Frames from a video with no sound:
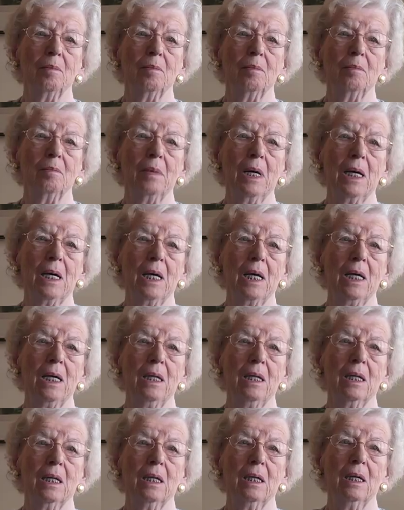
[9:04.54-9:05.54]
many
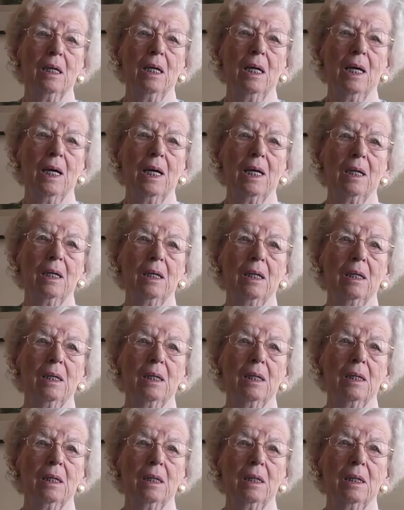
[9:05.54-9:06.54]
that had
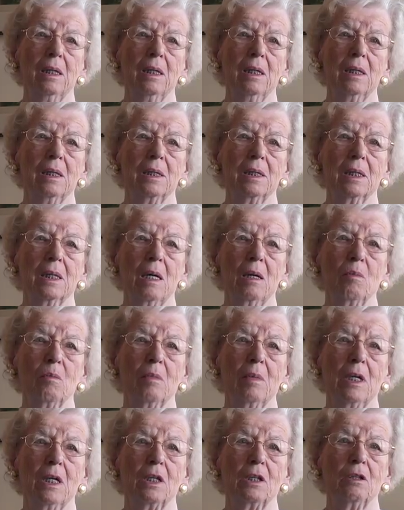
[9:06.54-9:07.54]
the same
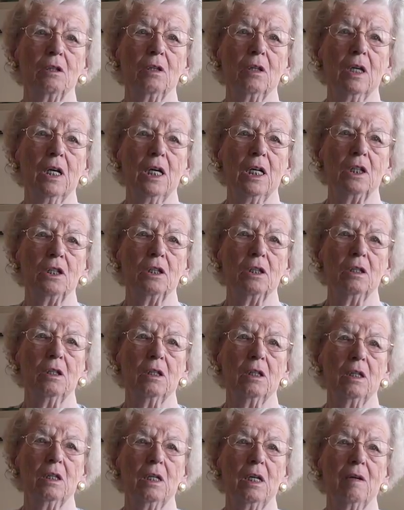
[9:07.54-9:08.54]

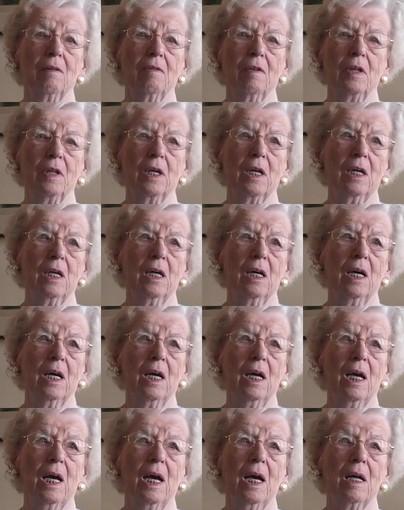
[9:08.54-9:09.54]
education and everything I
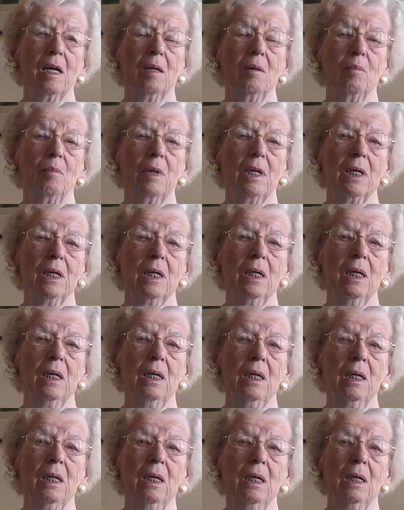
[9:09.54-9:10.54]
had, but
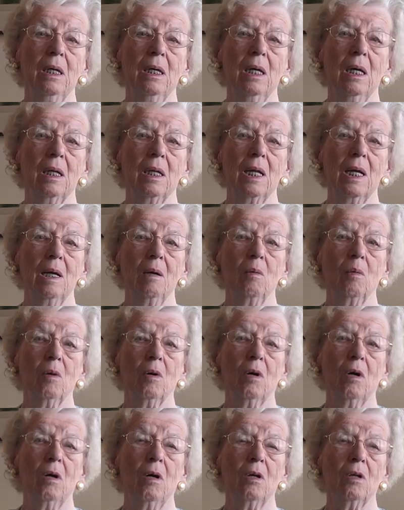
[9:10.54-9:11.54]
they were
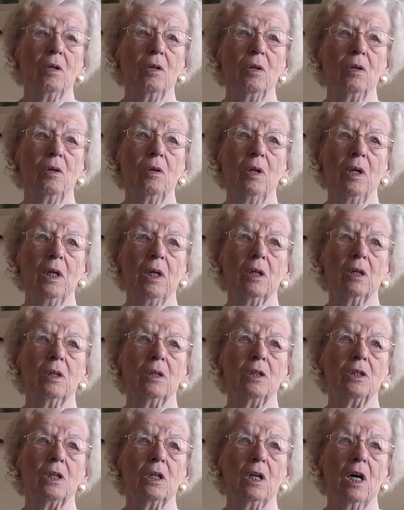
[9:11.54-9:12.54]
all doing the
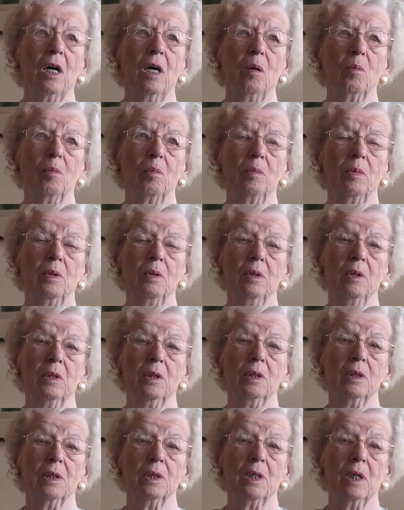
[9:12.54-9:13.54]
job,
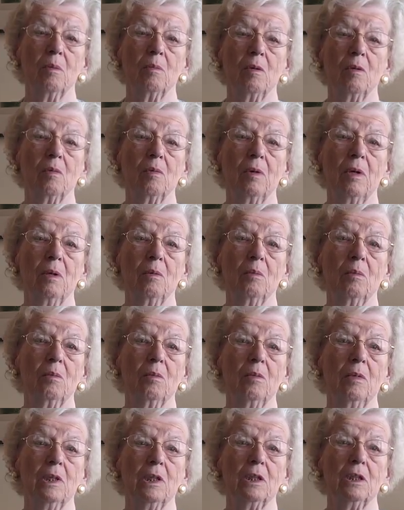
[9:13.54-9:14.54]
some of them
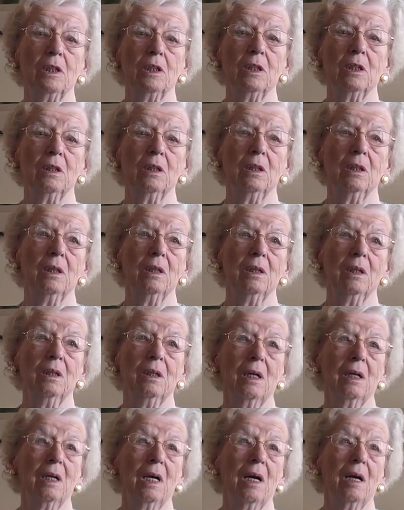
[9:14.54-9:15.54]
which
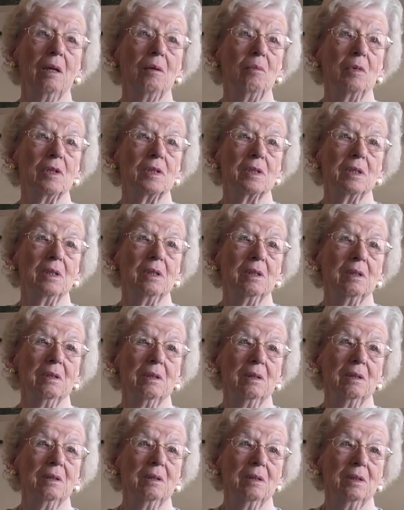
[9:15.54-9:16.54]
I wasn't
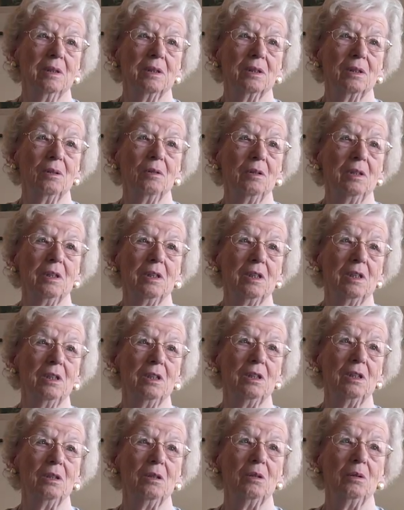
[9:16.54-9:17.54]
suited to
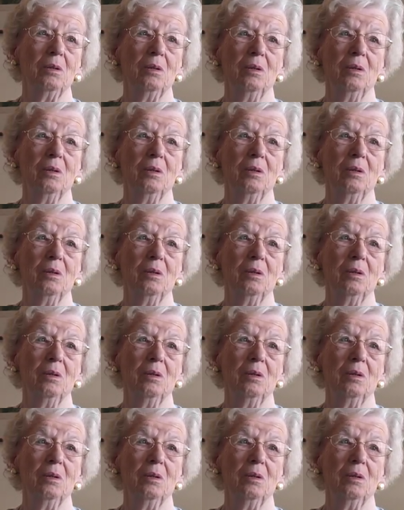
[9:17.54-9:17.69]
do.